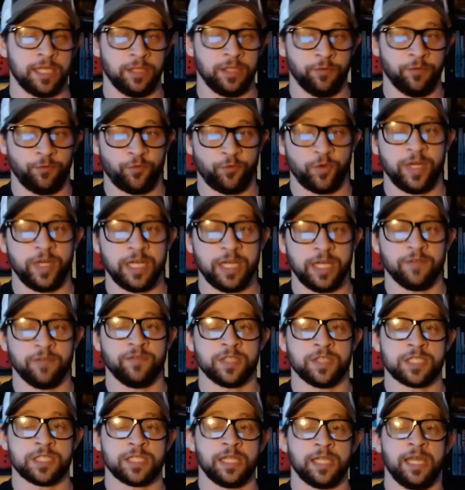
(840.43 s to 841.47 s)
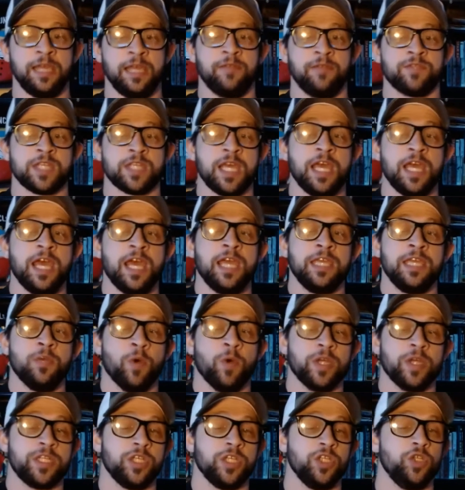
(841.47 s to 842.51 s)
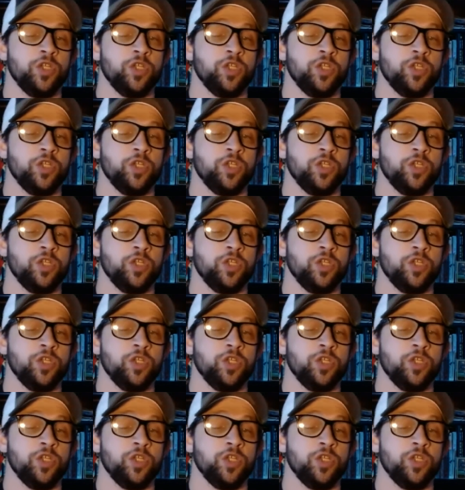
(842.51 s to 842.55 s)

and the freeing of the slaves. He wanted to